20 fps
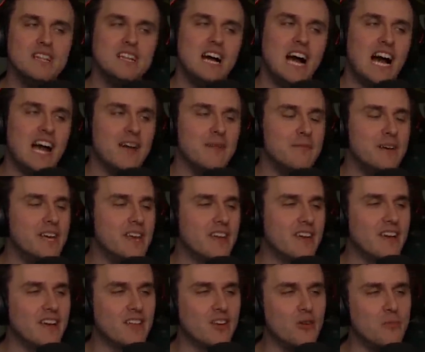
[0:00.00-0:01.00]
all right, man, I
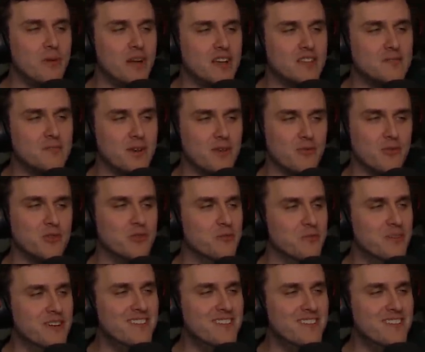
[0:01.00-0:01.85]
gotta go back to my room.